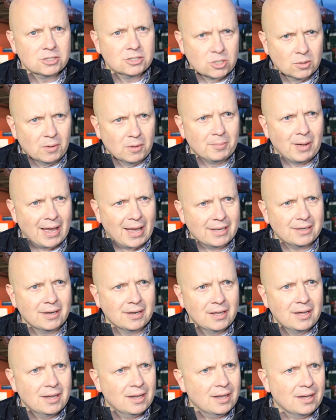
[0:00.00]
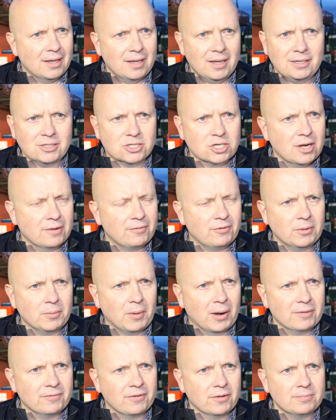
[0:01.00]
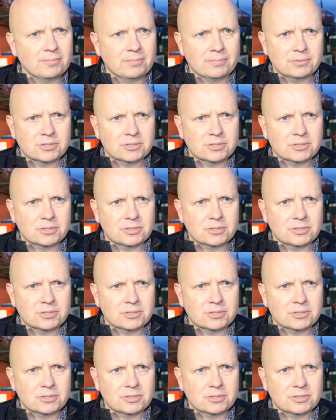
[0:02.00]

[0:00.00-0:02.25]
to a man, each and every one of them.